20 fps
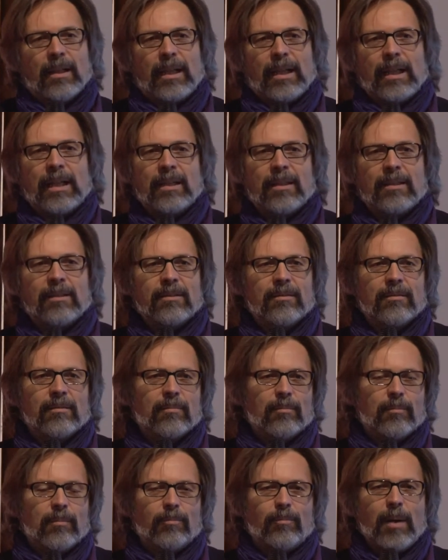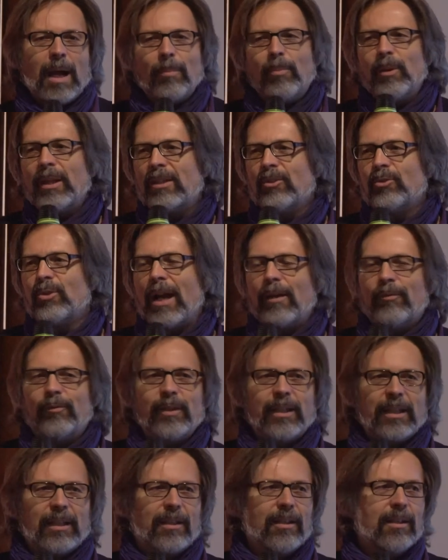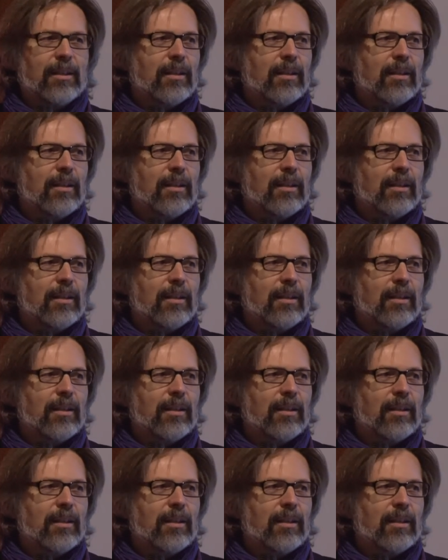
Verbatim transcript: in public traffic,